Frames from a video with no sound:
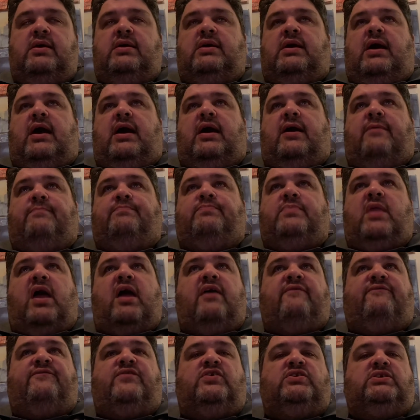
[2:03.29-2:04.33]
not
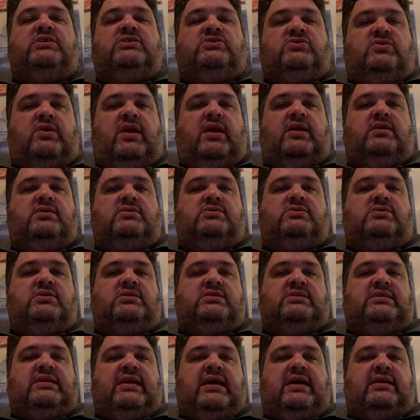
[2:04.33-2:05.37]
fully trained
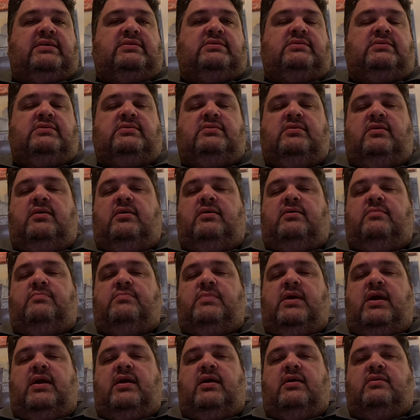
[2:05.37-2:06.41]
just yet,
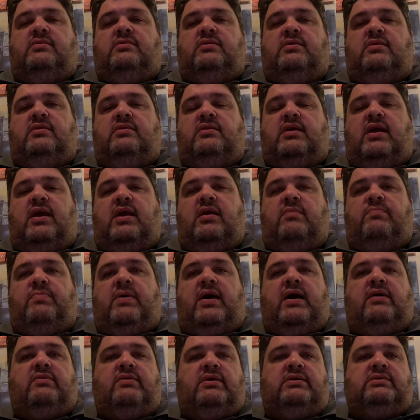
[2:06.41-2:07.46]
and then a
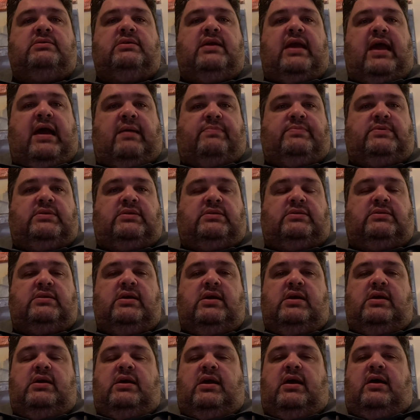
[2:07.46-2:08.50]
pirate captain,
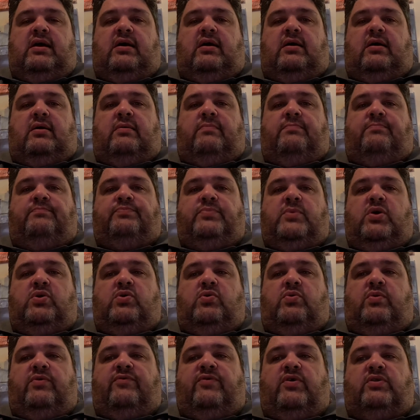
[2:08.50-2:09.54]

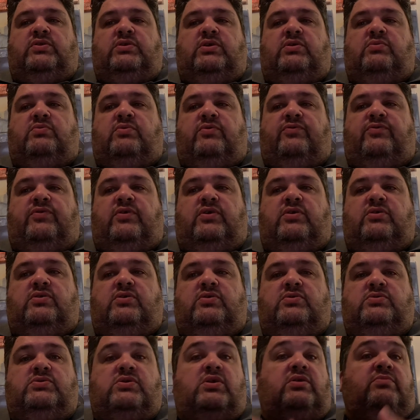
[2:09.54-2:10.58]
who's only been
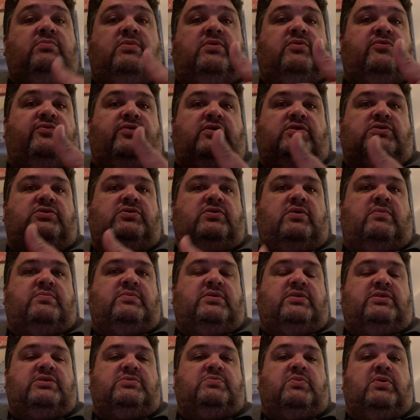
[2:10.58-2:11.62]
referred to up till
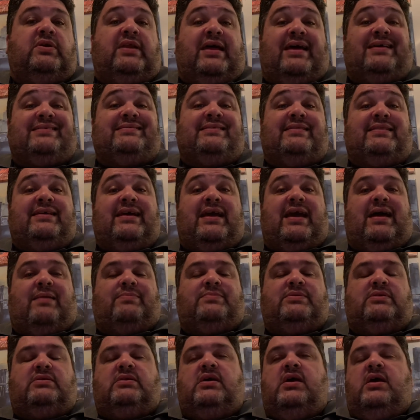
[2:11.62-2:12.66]
this point as the captain.